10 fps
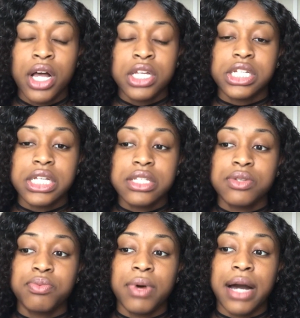just
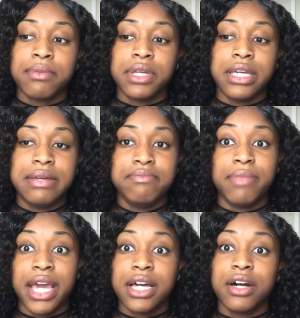to probably
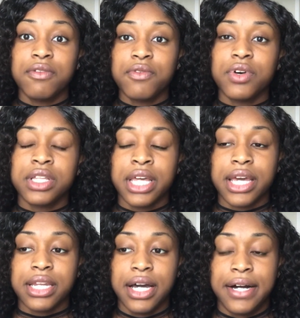make up for
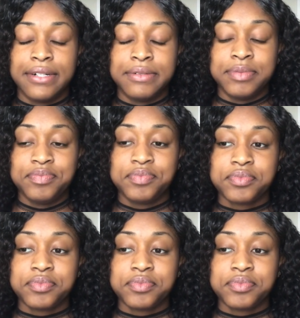that,